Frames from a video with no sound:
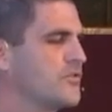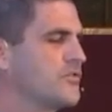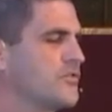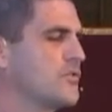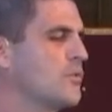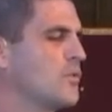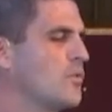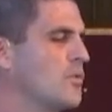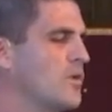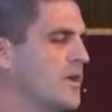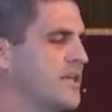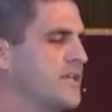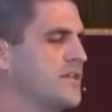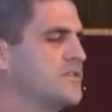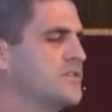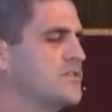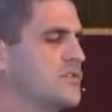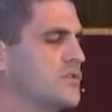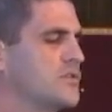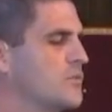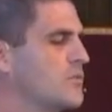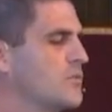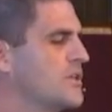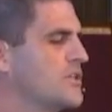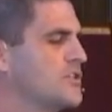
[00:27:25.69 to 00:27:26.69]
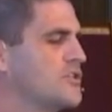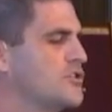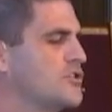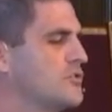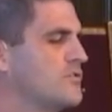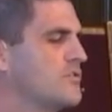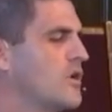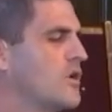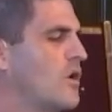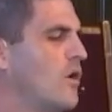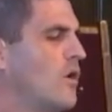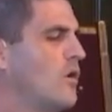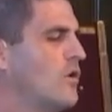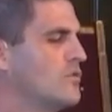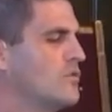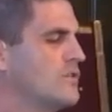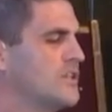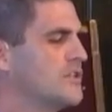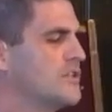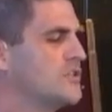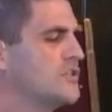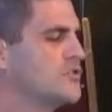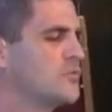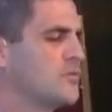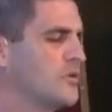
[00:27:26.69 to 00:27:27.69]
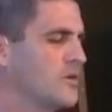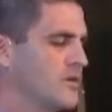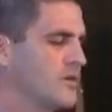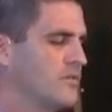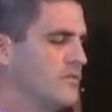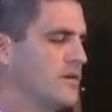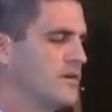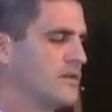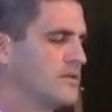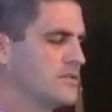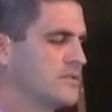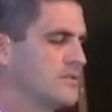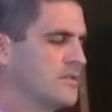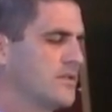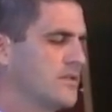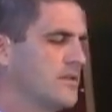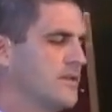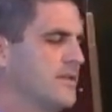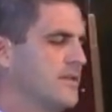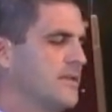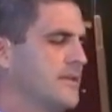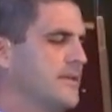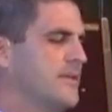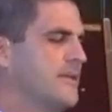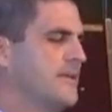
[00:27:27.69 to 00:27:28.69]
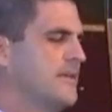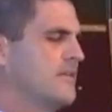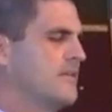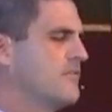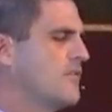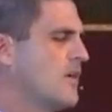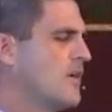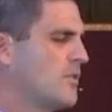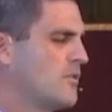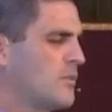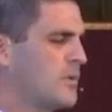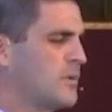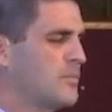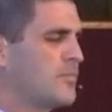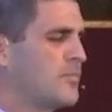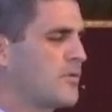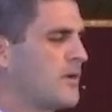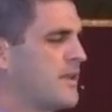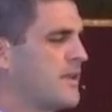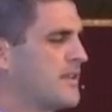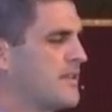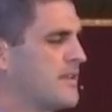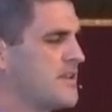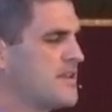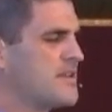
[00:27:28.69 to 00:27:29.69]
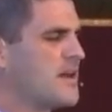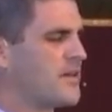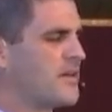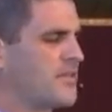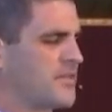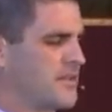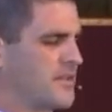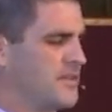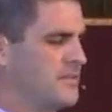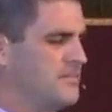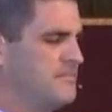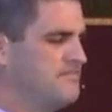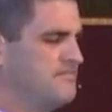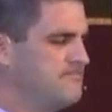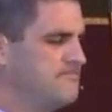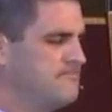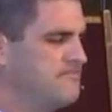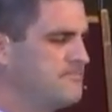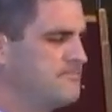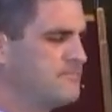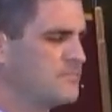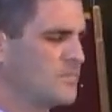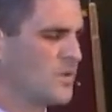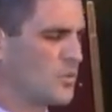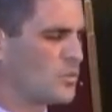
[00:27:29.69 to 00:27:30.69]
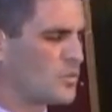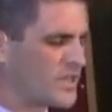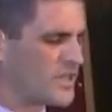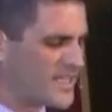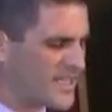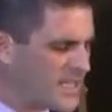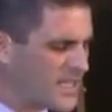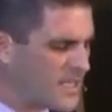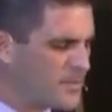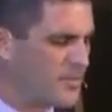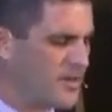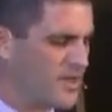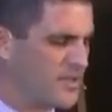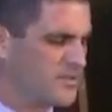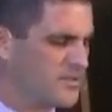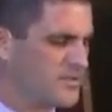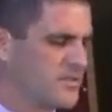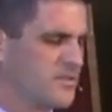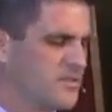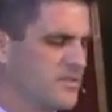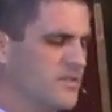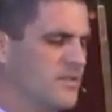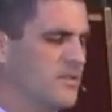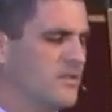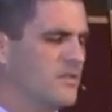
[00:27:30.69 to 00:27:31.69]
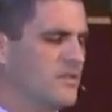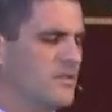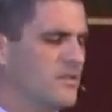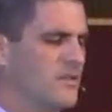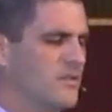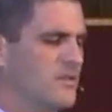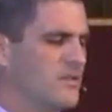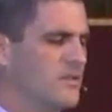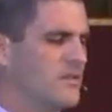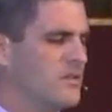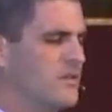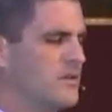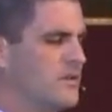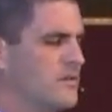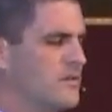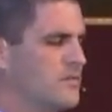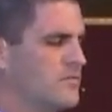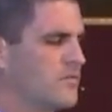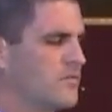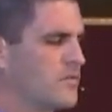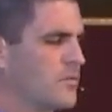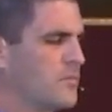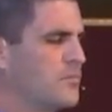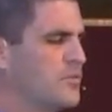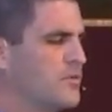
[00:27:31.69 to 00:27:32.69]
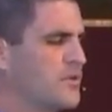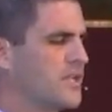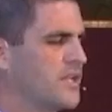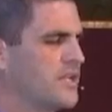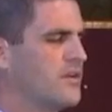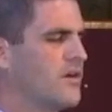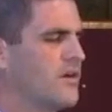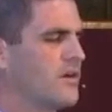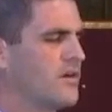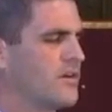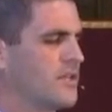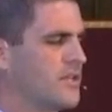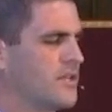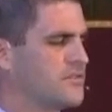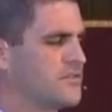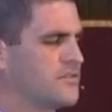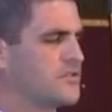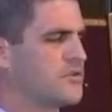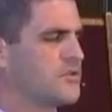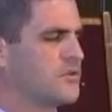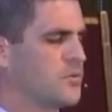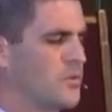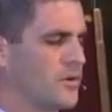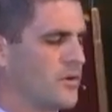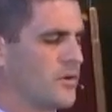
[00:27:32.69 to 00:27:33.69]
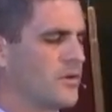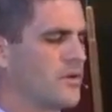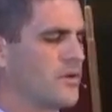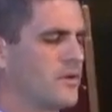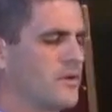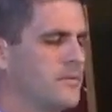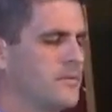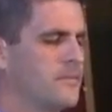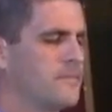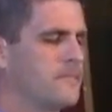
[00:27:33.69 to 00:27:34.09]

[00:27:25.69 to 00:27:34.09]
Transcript: to the ways in which you've called each one of us. And Father, we pray that nothing would keep us um, from putting our gifts to work.